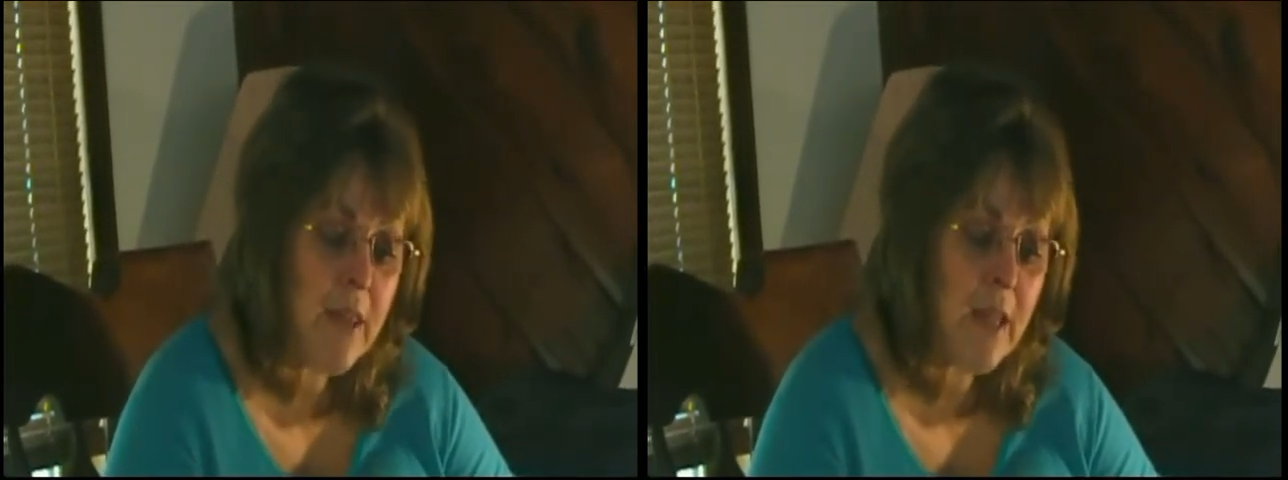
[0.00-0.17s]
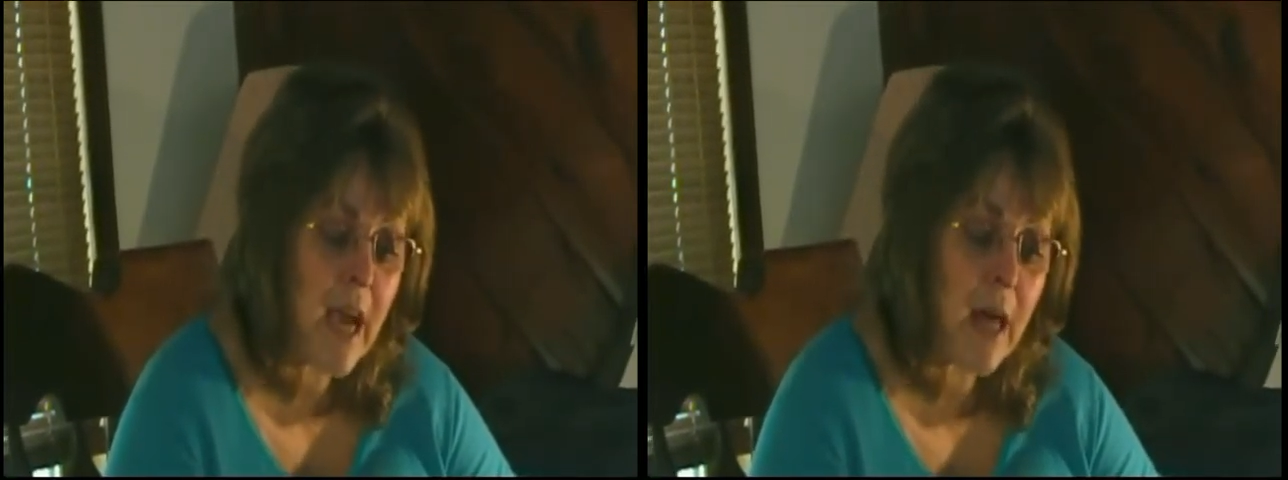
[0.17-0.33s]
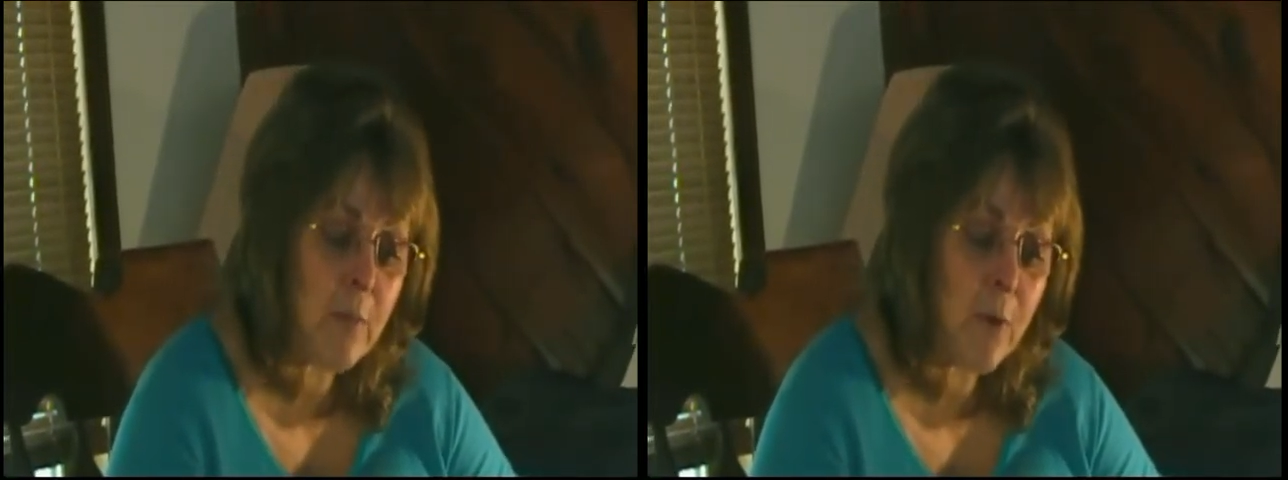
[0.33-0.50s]

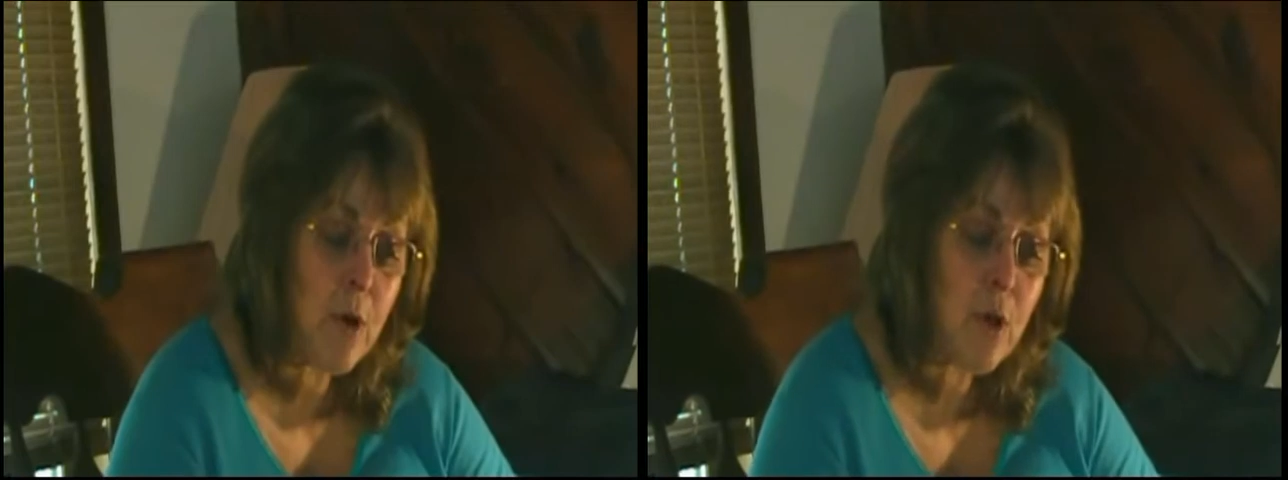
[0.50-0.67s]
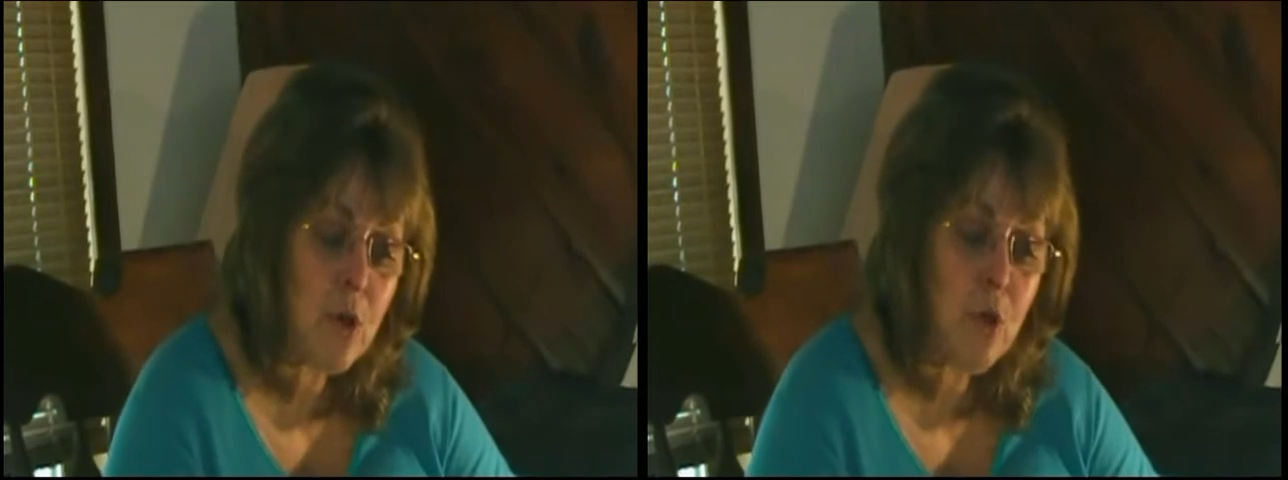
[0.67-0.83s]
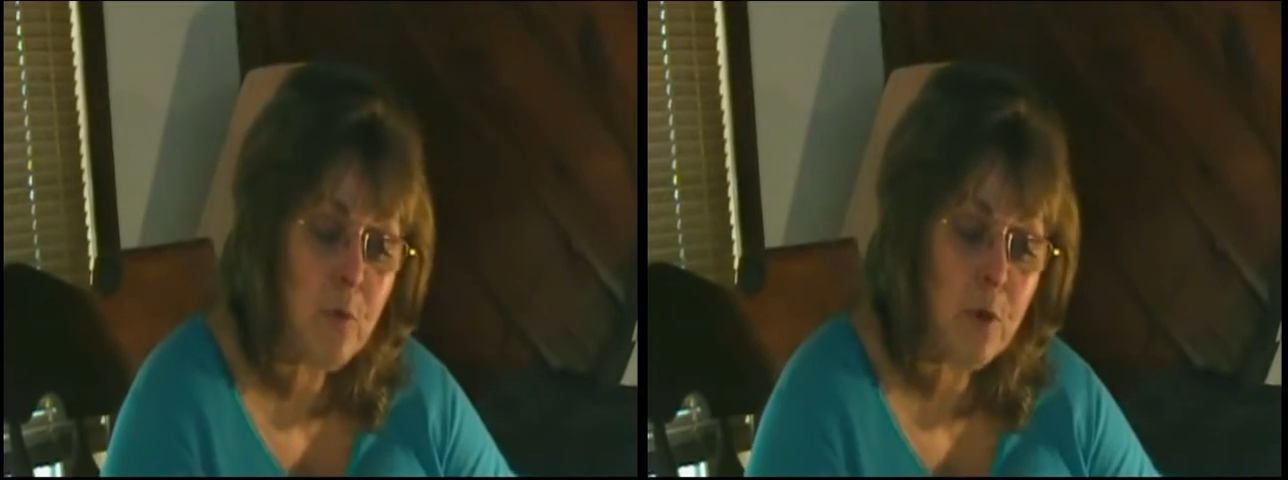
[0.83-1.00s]
the Alberta
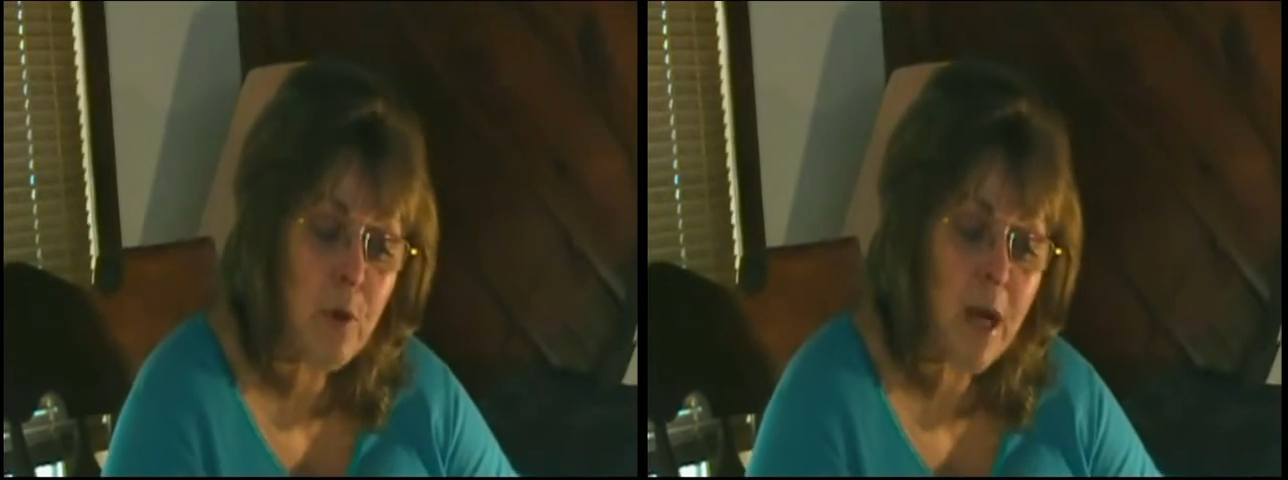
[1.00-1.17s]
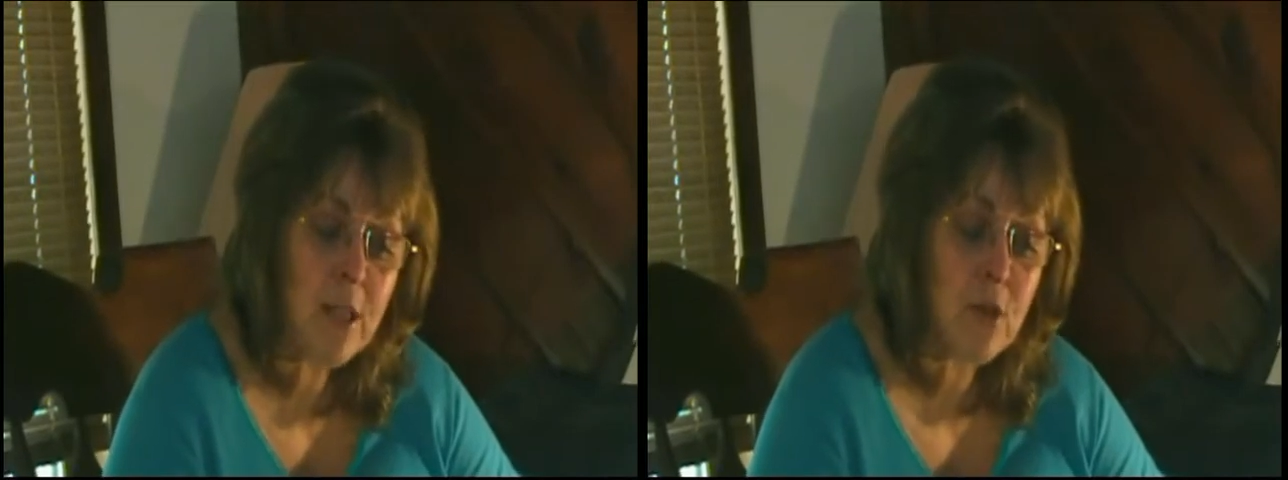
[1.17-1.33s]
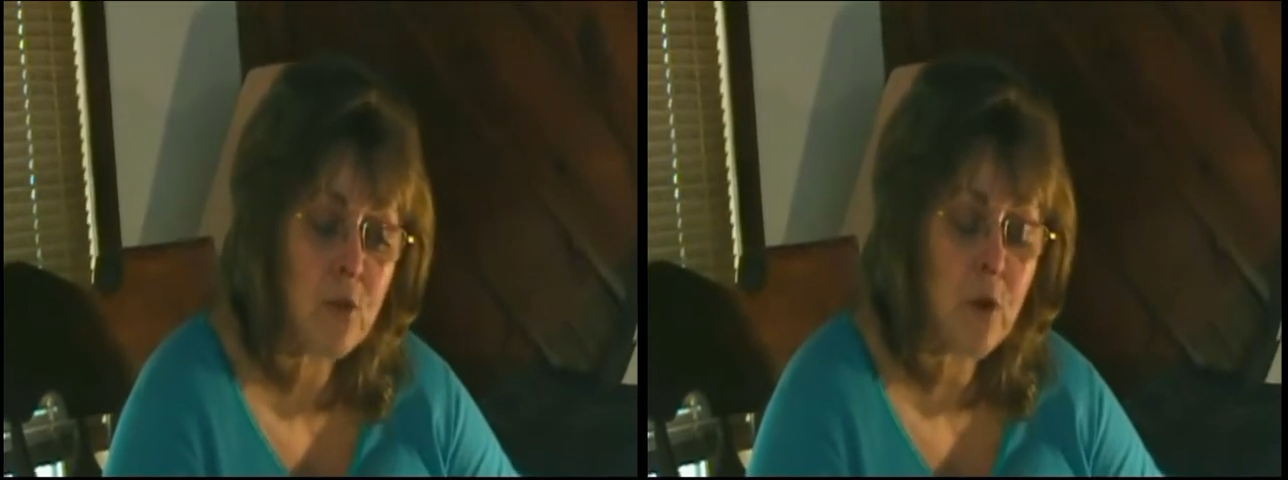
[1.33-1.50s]
Human
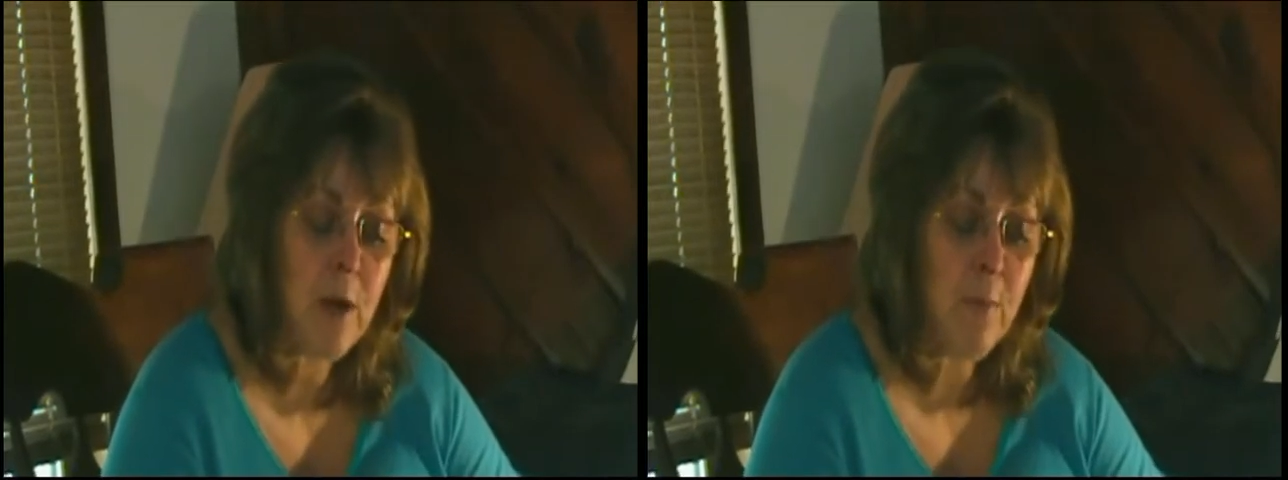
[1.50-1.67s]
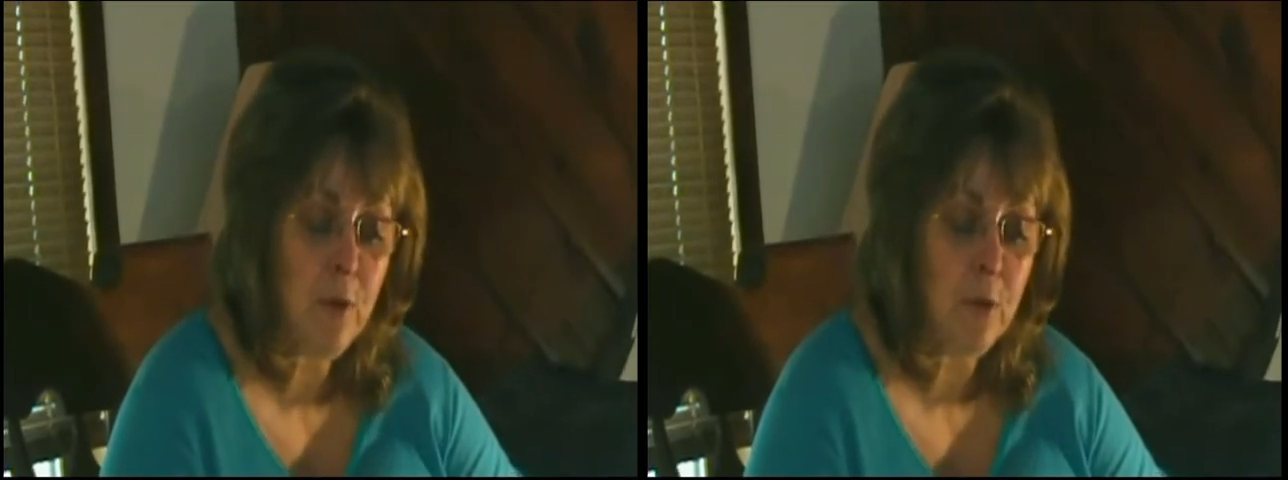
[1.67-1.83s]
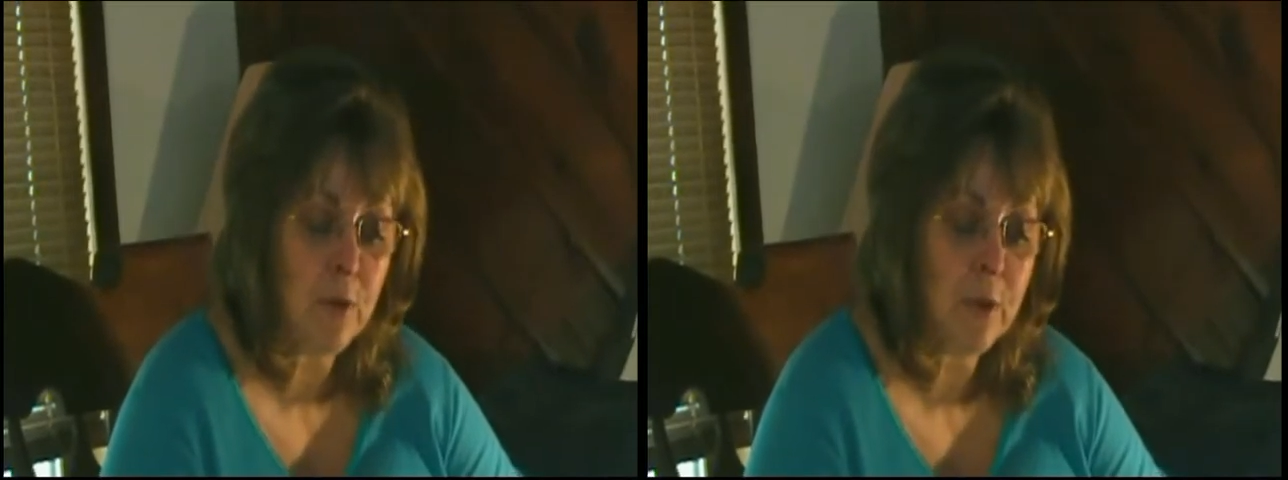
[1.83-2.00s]
Rights
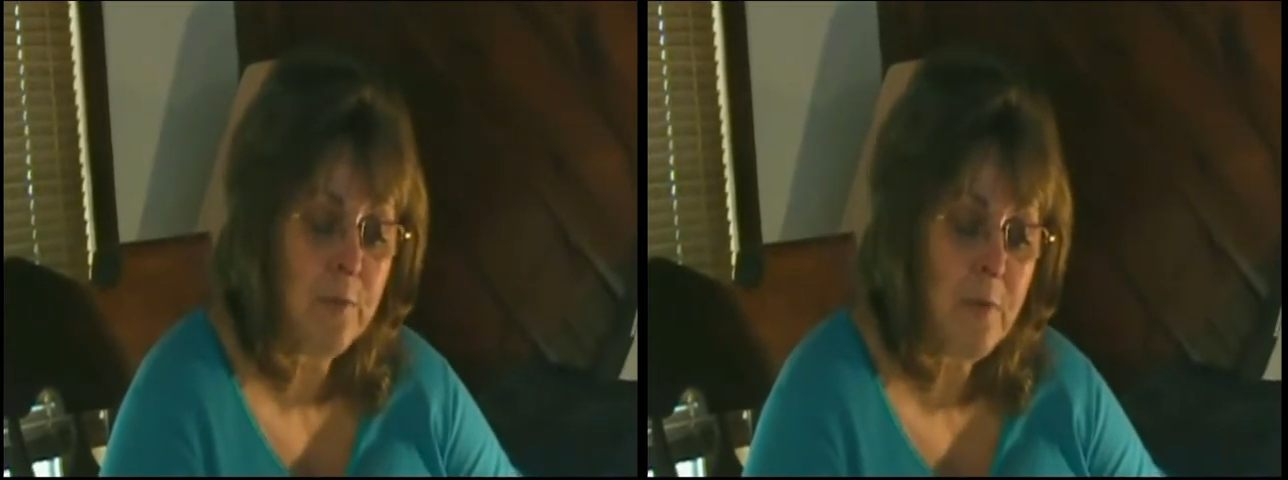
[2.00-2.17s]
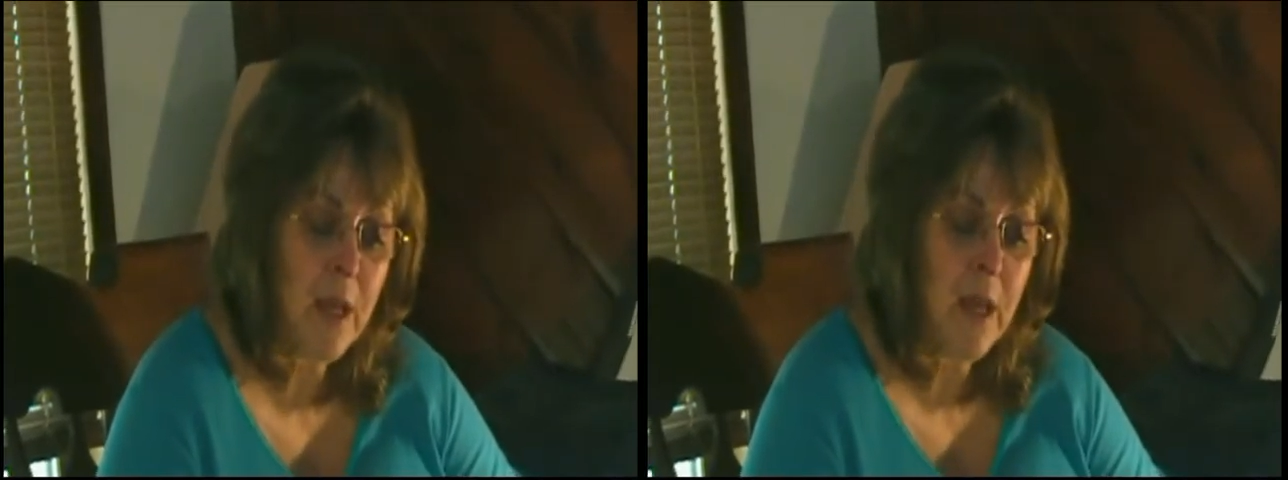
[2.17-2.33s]
Tribunal,